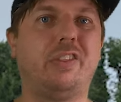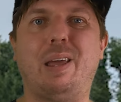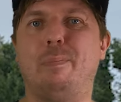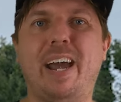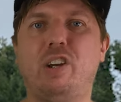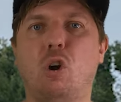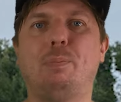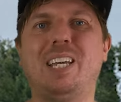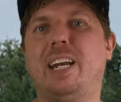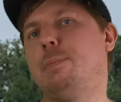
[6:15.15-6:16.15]
there may
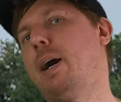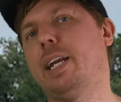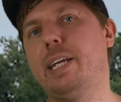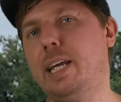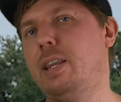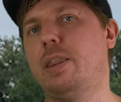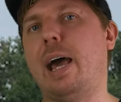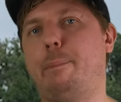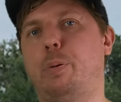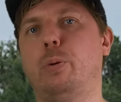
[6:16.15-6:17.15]
not be any money in
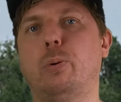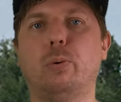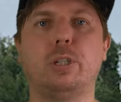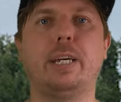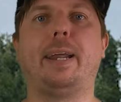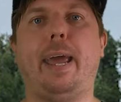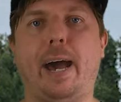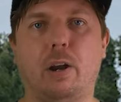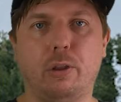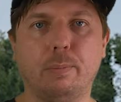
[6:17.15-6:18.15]
that pool to get
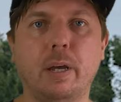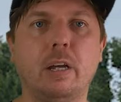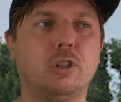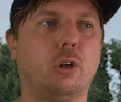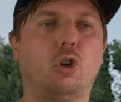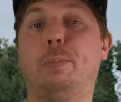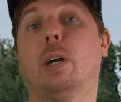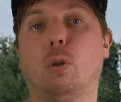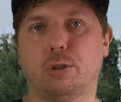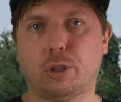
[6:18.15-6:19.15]
out of them. So it could
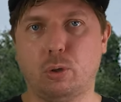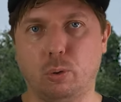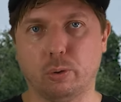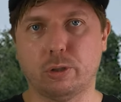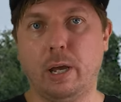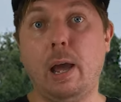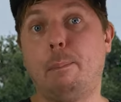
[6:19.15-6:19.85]
be a lost cause.